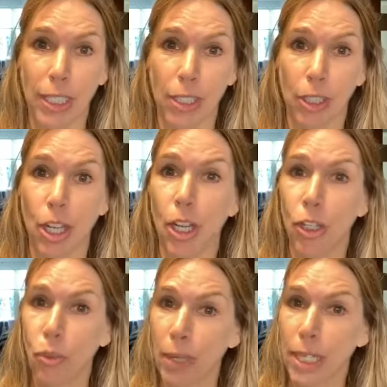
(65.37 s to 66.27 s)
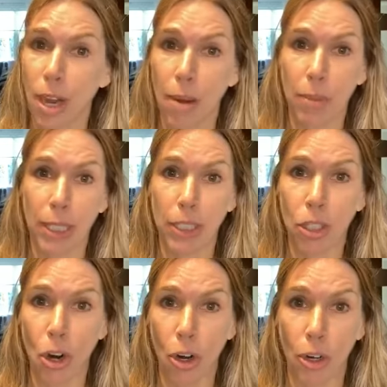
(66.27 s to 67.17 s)
It's a great complex
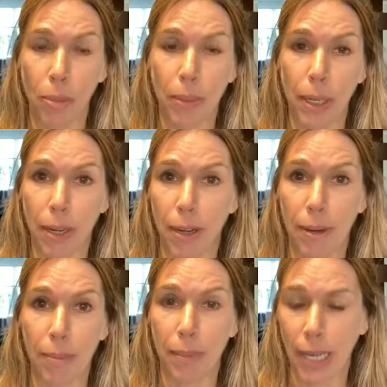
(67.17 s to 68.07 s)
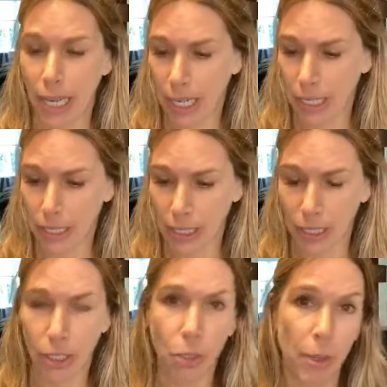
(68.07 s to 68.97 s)
carb, and
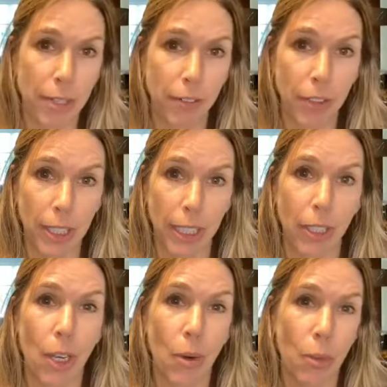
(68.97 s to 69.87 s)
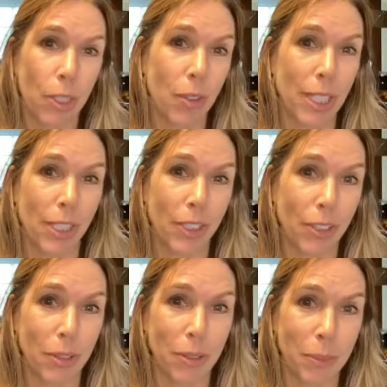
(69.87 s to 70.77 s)
it is quite filling when you need a
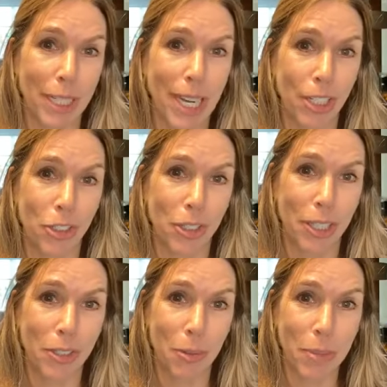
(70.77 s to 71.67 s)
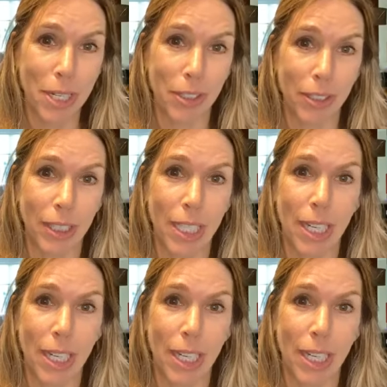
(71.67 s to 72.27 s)
little bit extra in your meal.